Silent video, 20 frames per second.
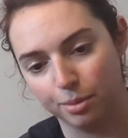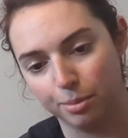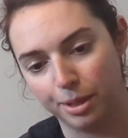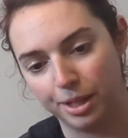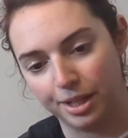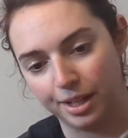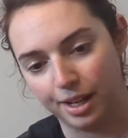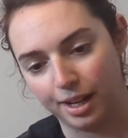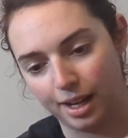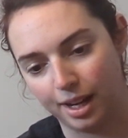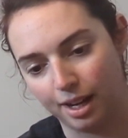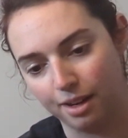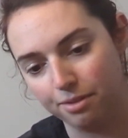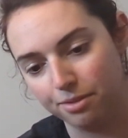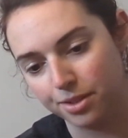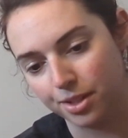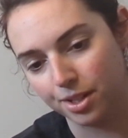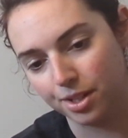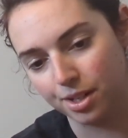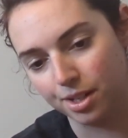bit
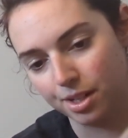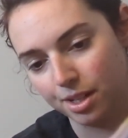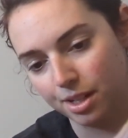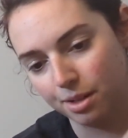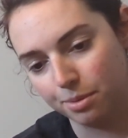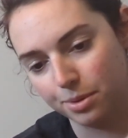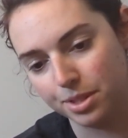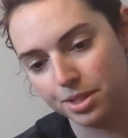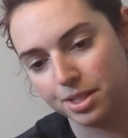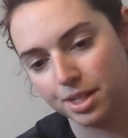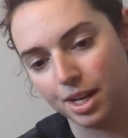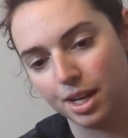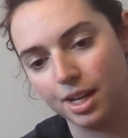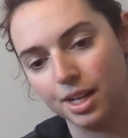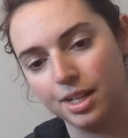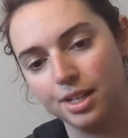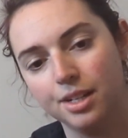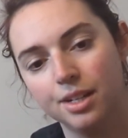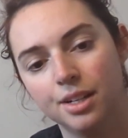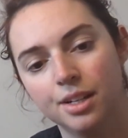after it was
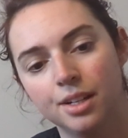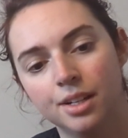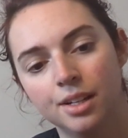dyed.